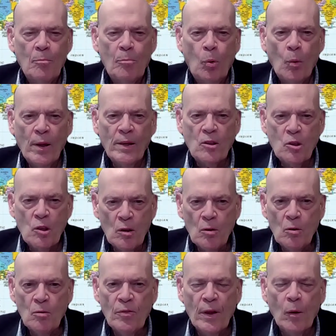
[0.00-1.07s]
Point
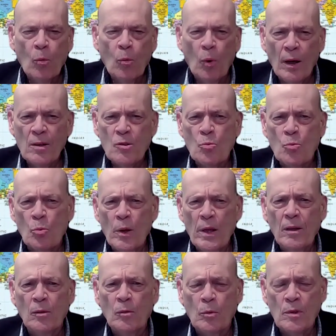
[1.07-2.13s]
two, there was
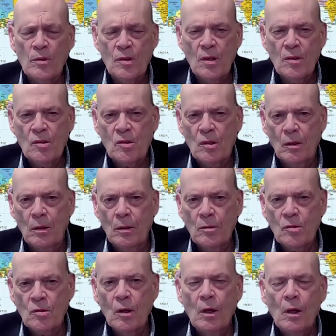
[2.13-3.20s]
real
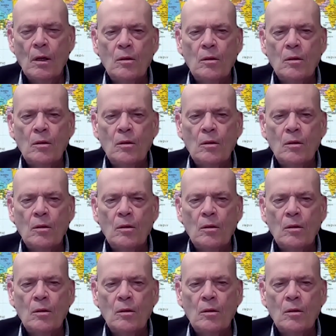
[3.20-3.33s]
resistance